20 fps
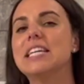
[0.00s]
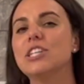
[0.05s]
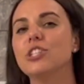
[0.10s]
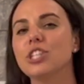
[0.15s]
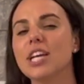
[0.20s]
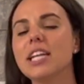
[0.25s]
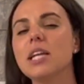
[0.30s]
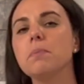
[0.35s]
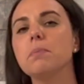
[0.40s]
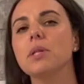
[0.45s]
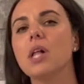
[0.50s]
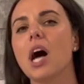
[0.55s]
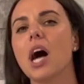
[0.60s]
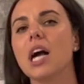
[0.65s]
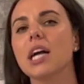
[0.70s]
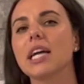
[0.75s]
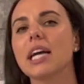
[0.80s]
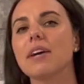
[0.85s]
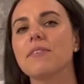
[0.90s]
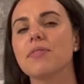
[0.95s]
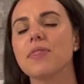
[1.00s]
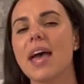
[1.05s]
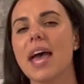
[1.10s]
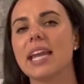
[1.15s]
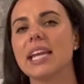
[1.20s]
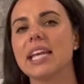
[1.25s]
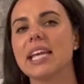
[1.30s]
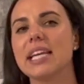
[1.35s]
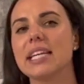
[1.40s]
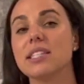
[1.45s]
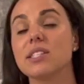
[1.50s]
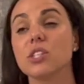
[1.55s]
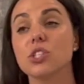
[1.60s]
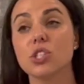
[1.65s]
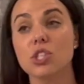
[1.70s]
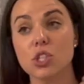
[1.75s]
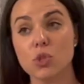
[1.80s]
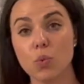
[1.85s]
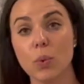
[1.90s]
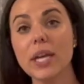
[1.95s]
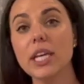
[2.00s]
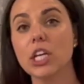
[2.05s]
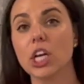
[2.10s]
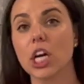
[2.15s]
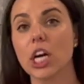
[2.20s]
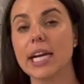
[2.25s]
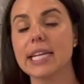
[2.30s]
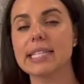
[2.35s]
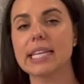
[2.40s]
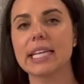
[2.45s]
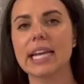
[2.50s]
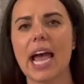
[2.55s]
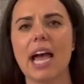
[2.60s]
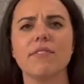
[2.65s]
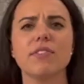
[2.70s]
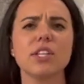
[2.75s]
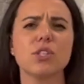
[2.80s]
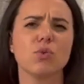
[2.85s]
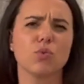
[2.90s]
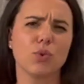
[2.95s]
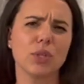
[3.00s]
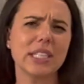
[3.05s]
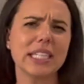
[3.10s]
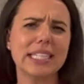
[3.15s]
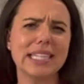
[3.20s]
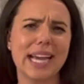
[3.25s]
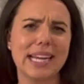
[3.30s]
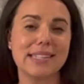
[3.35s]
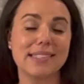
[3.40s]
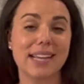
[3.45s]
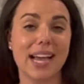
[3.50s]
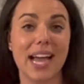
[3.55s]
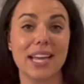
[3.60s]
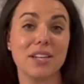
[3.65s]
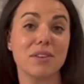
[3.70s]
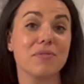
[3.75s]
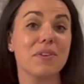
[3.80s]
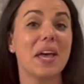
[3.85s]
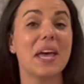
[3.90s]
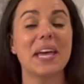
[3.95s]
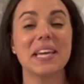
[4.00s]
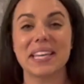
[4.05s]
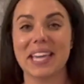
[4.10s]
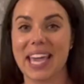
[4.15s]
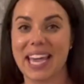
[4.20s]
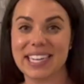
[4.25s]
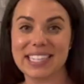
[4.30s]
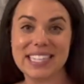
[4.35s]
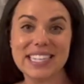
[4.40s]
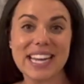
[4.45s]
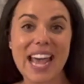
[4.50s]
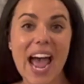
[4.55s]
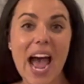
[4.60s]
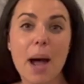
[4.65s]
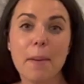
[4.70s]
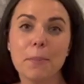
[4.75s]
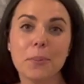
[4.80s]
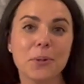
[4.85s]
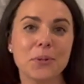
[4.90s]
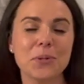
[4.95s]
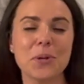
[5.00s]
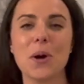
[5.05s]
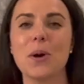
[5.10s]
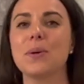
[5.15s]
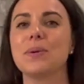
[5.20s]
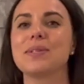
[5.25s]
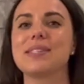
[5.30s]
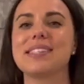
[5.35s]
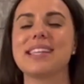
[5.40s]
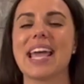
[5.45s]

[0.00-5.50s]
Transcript: Chenin Blanc that is sweeter is going to have these really nice kind of candied apple notes